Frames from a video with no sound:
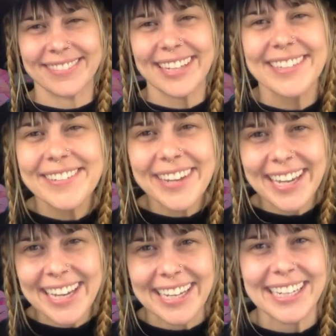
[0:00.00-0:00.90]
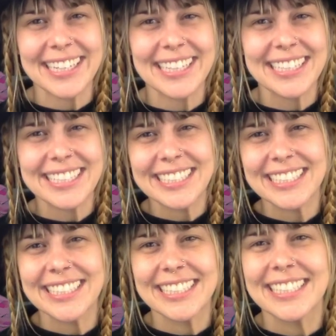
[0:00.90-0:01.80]
It's okay.
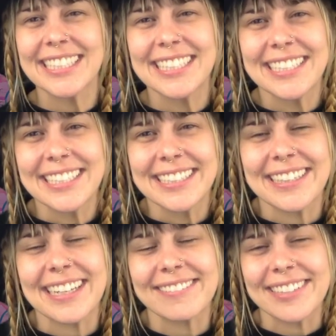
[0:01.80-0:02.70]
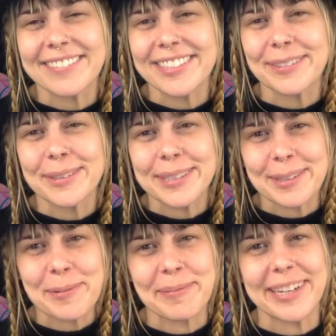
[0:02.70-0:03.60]
Life loves you
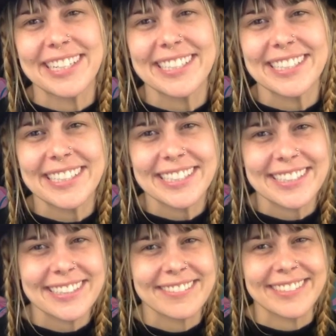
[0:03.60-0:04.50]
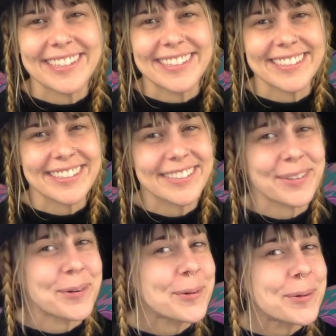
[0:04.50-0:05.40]
so much. We're all
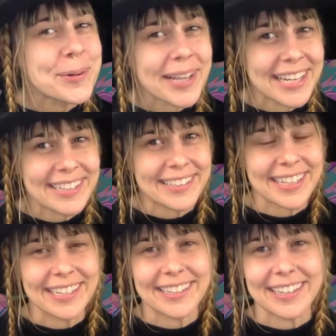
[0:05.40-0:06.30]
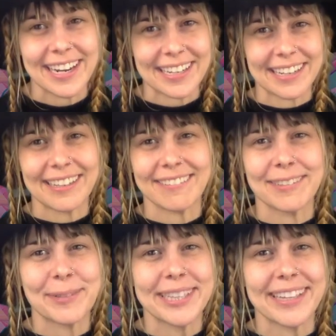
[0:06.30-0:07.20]
so glad you're here. And
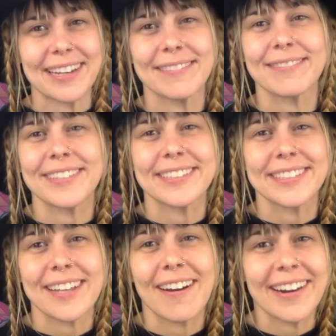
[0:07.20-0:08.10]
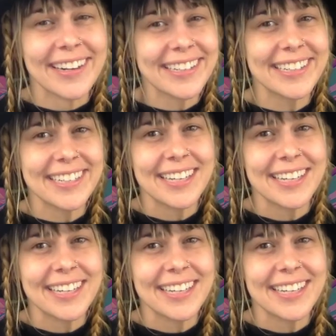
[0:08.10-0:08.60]
even when life feels hard,